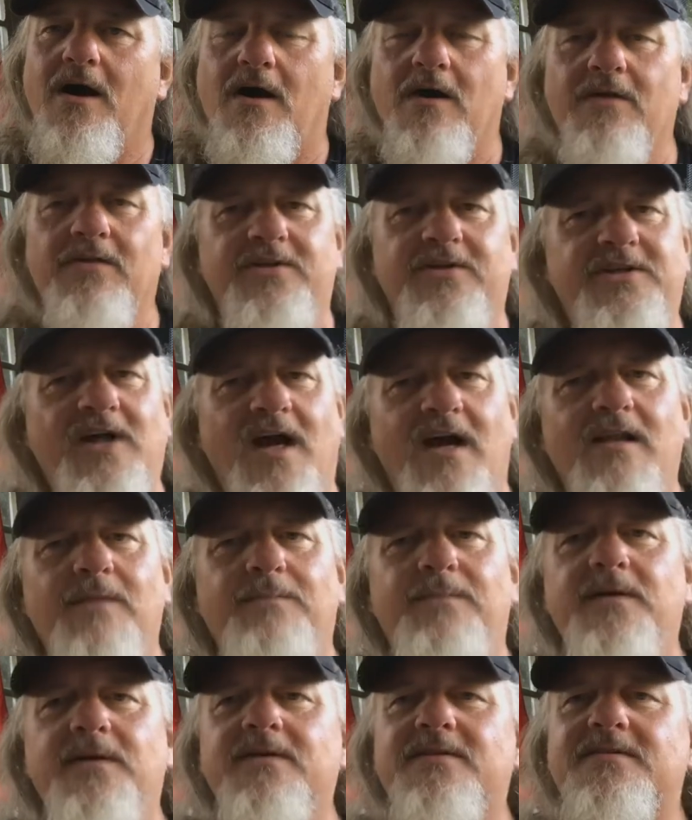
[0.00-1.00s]
On the Chocolate
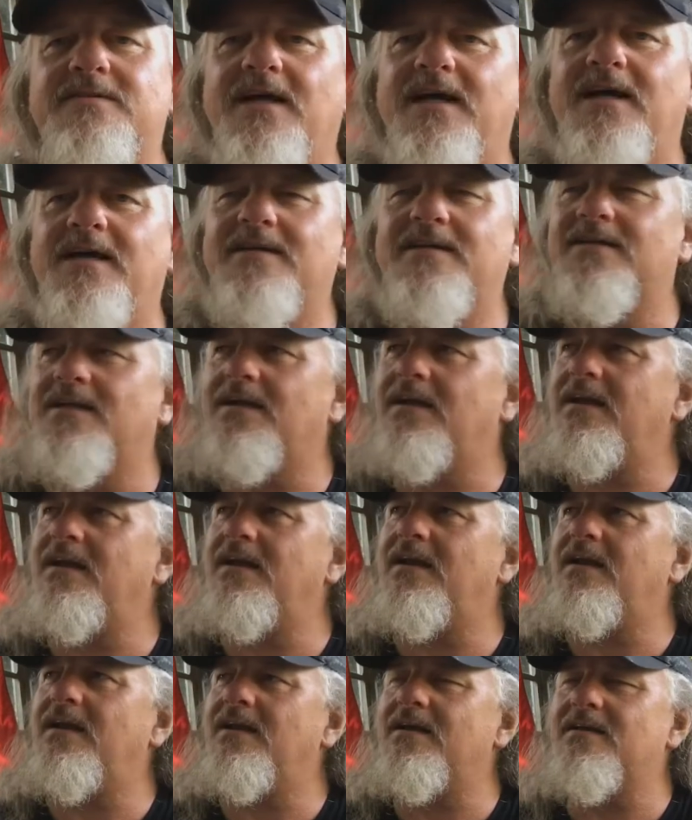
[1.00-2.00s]
Buddha stage, and it
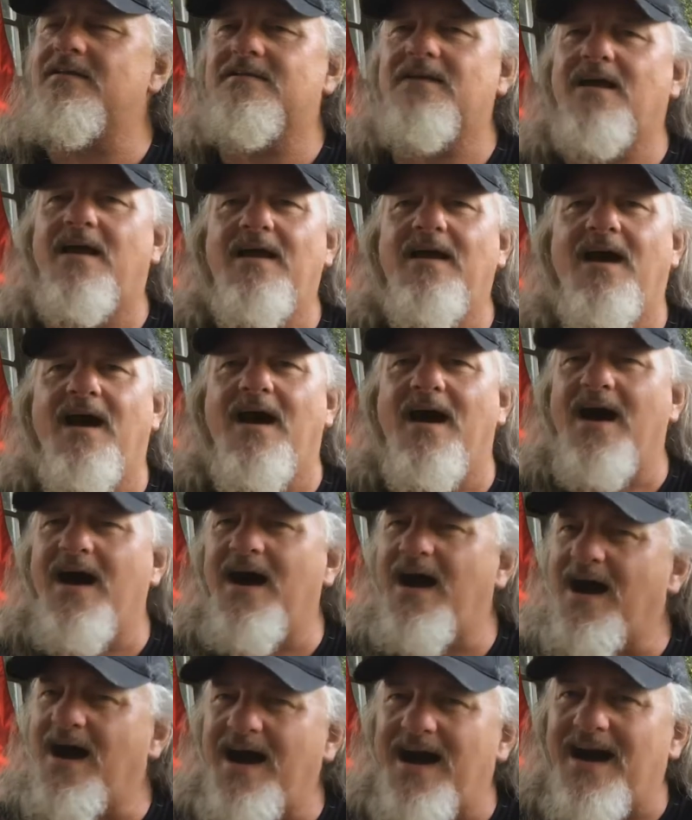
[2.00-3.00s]
is a
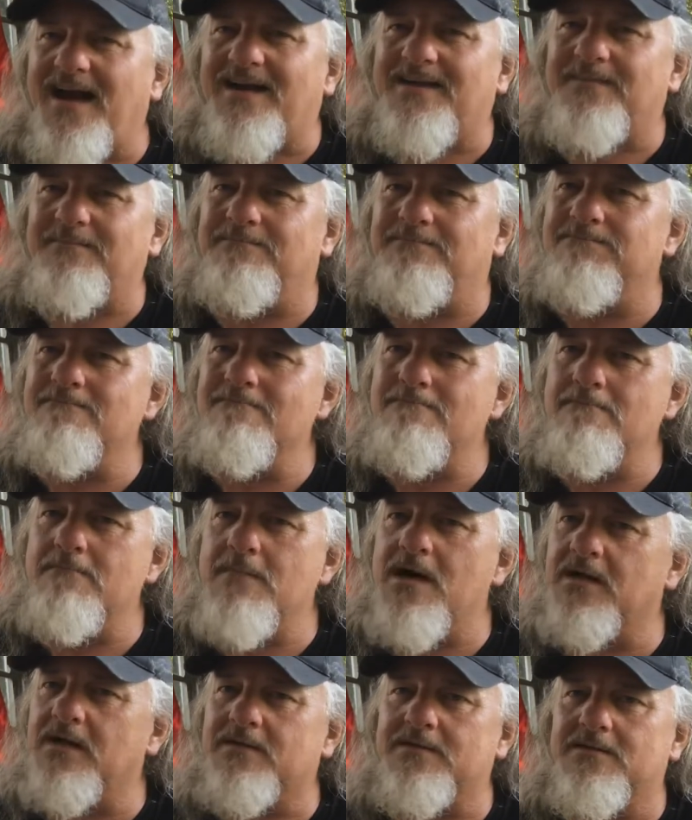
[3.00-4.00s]
hot
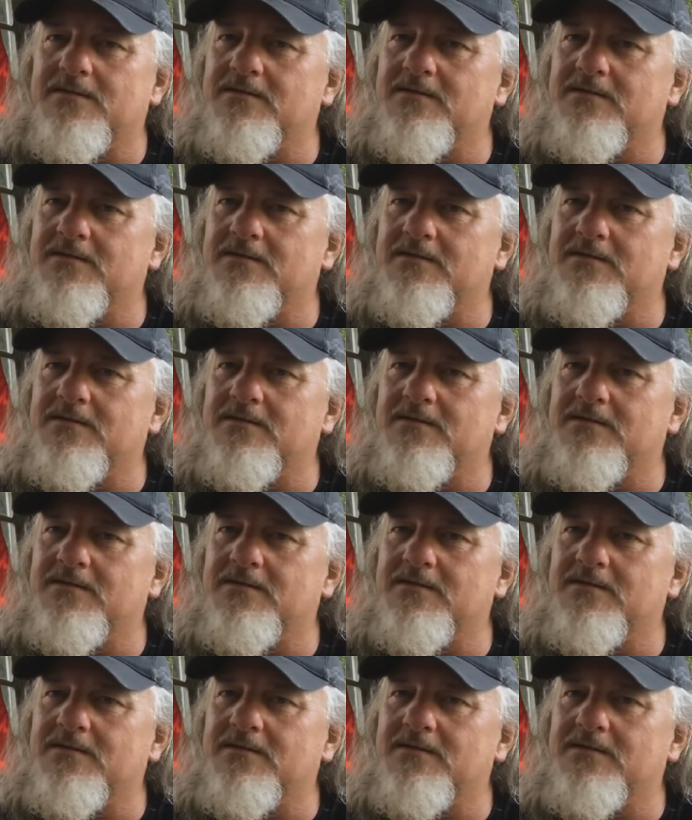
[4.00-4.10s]
mother.